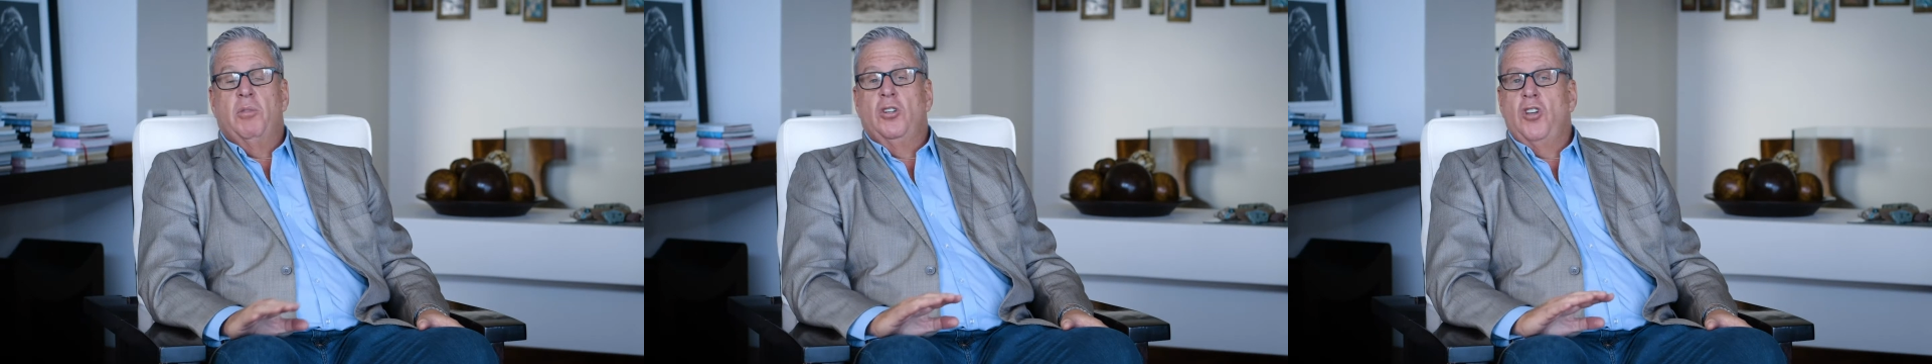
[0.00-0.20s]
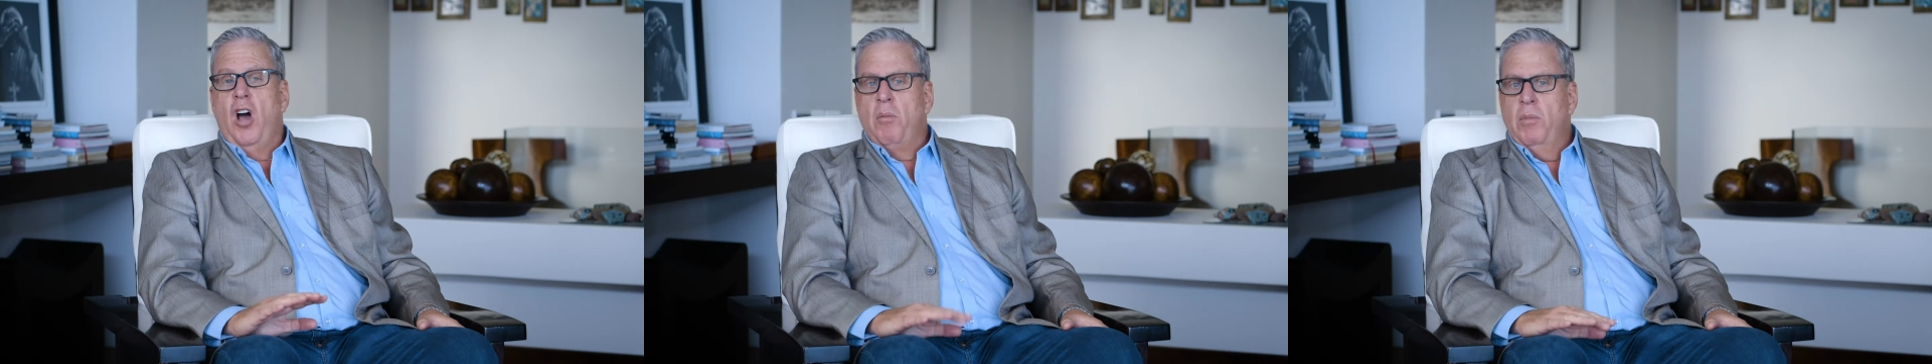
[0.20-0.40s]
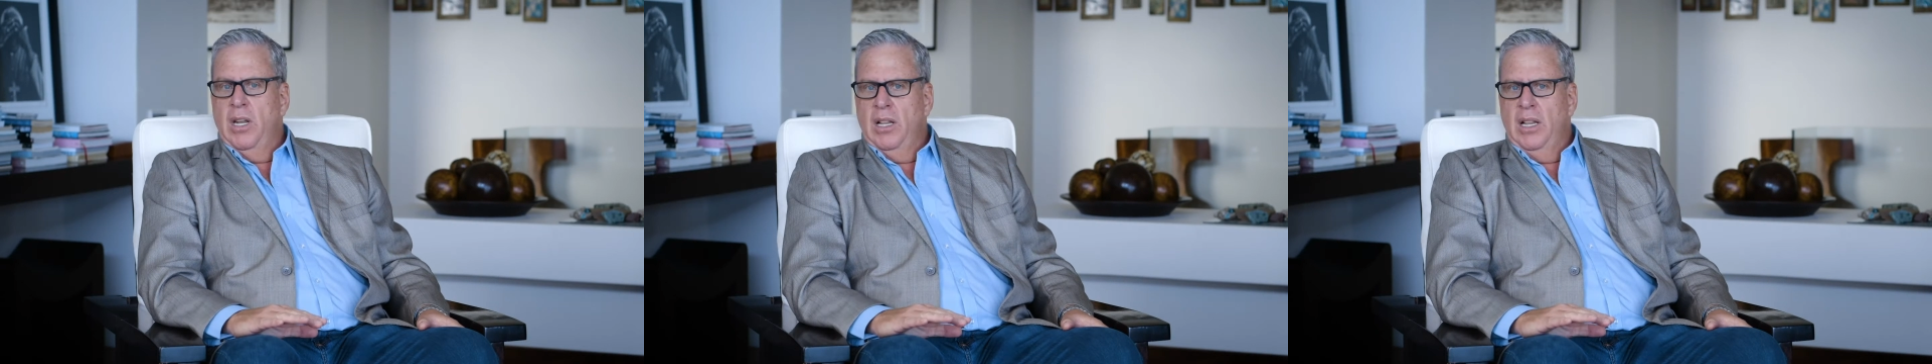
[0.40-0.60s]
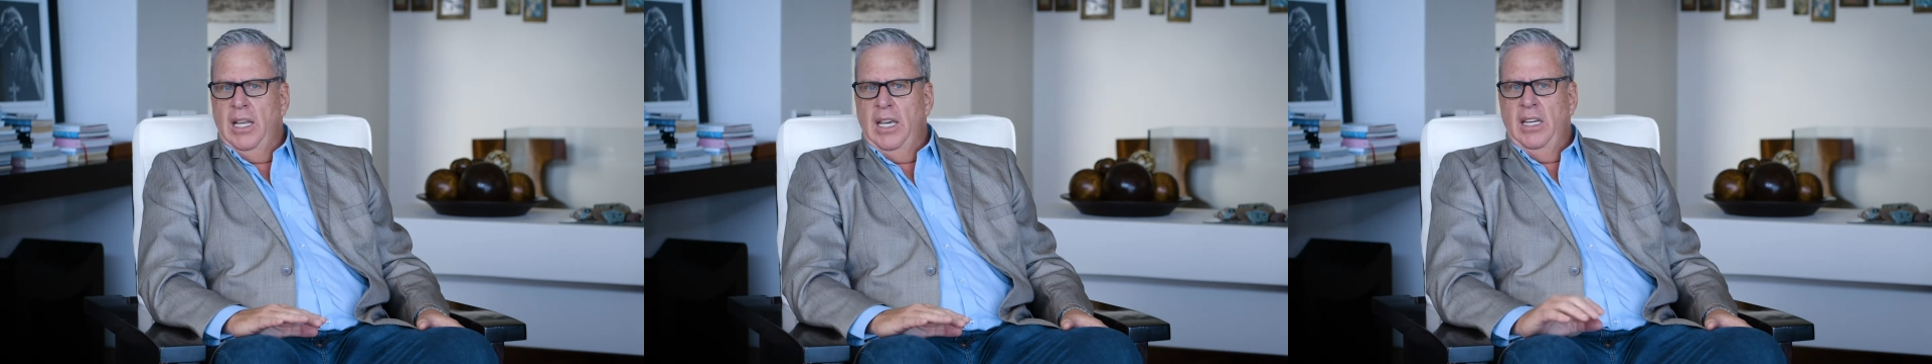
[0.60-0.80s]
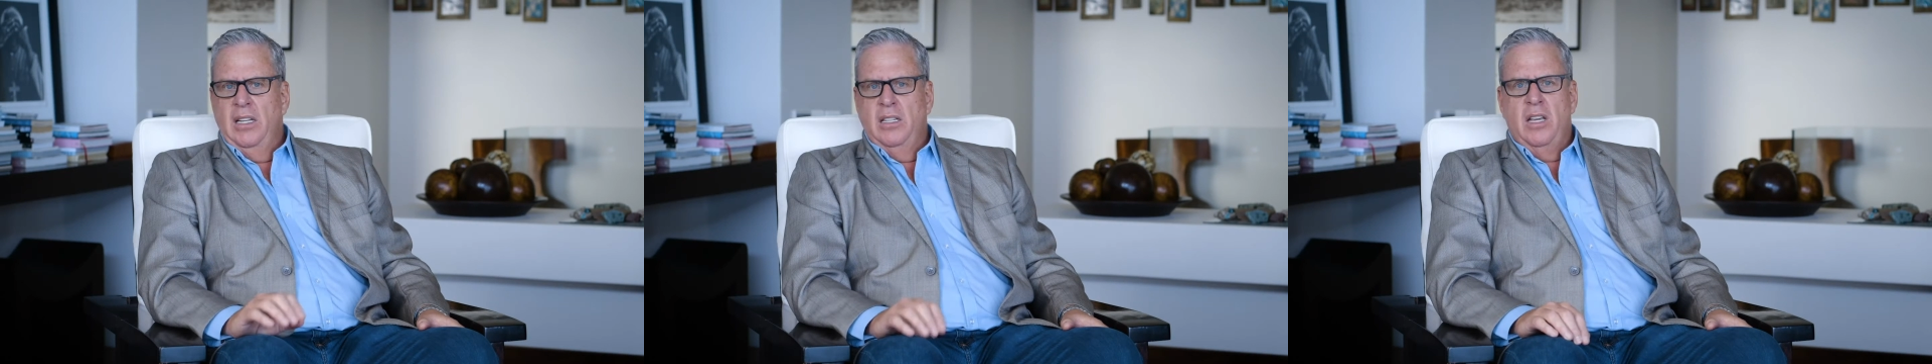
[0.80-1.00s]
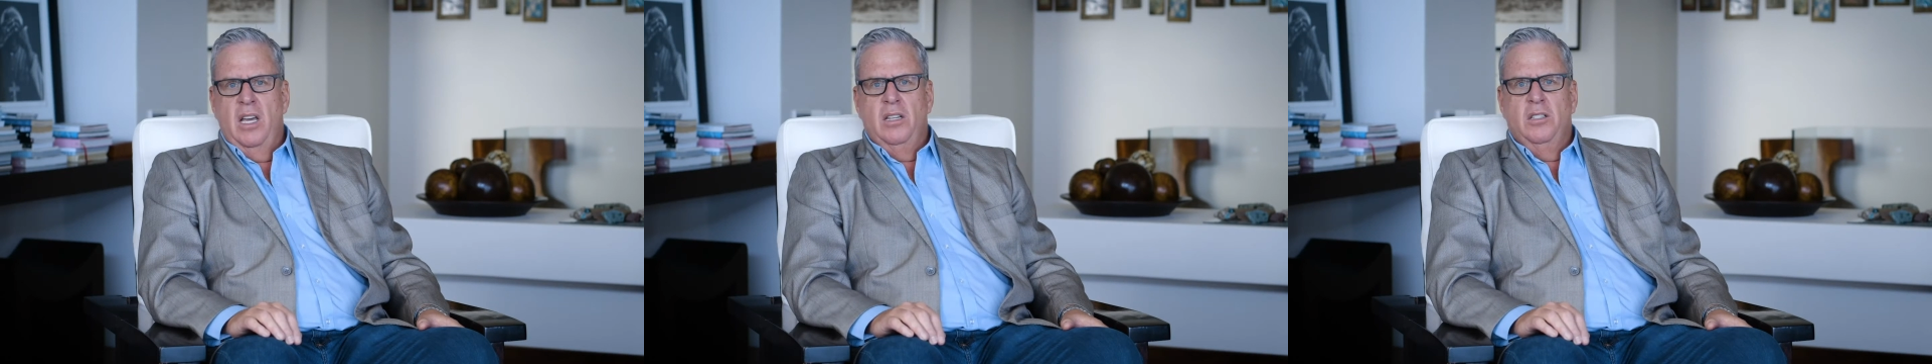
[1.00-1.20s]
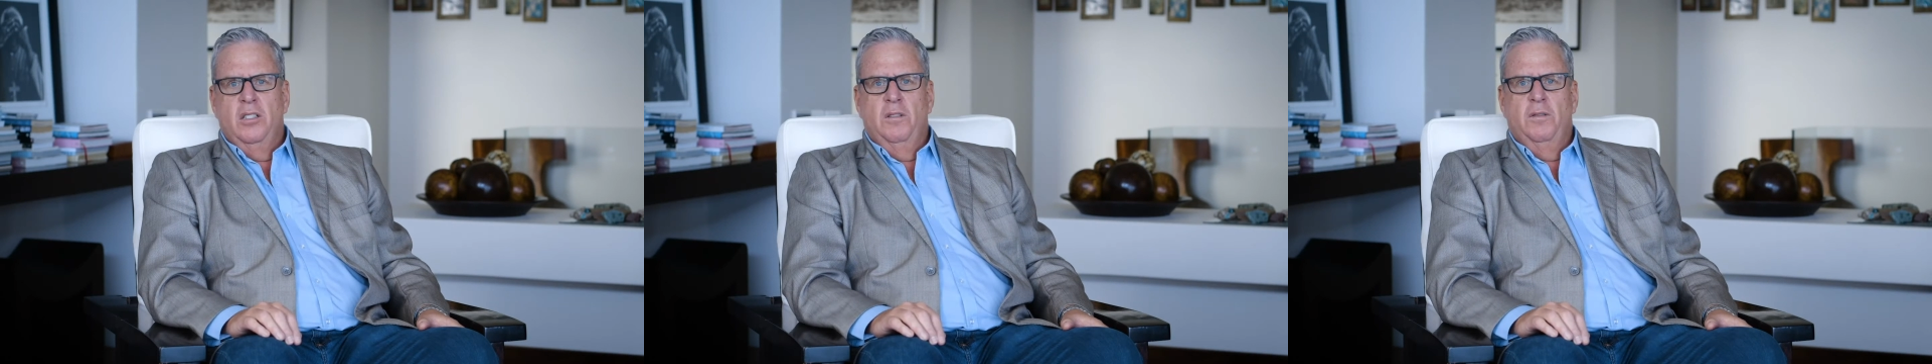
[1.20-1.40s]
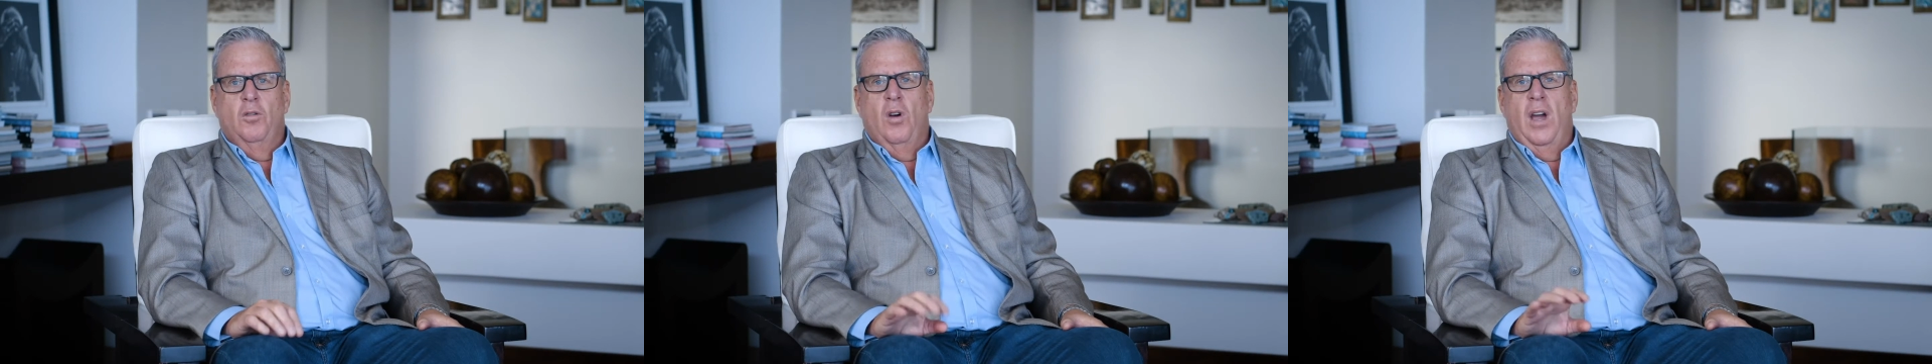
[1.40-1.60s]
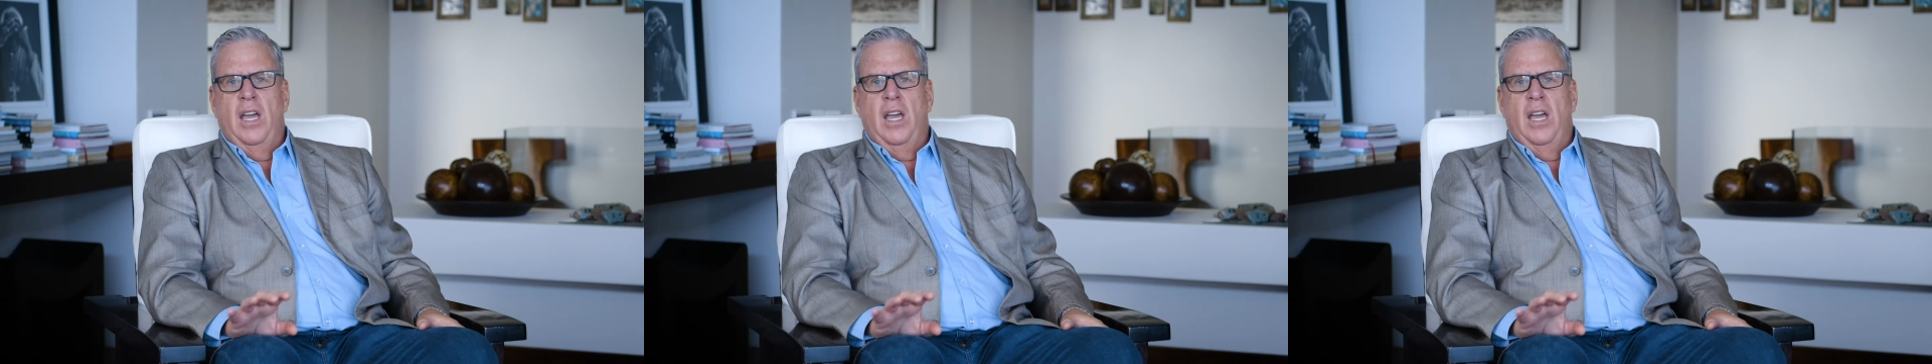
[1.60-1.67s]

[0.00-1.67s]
predominantly inattentive or